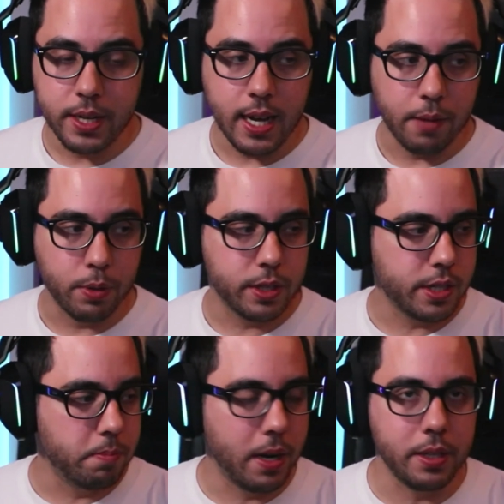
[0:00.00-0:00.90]
yeah, we're
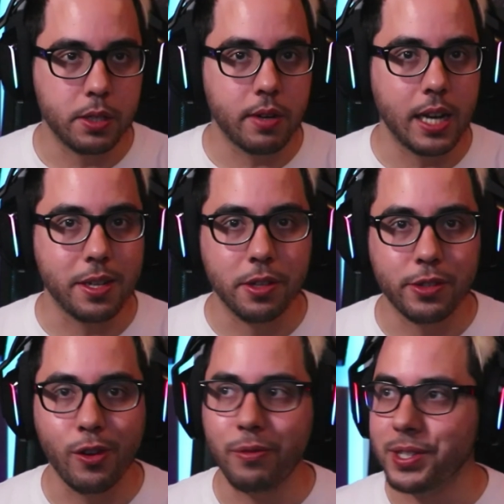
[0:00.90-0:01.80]
just barely scratching the
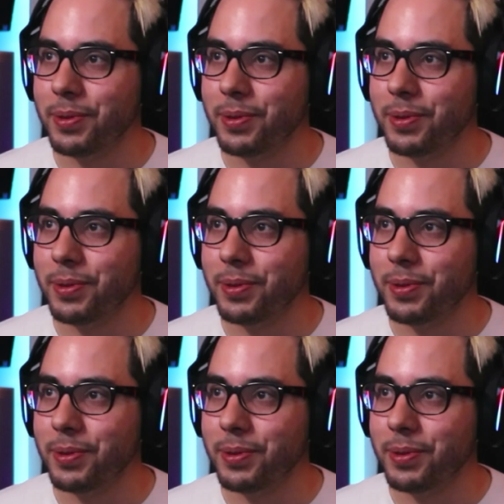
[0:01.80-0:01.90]
surface.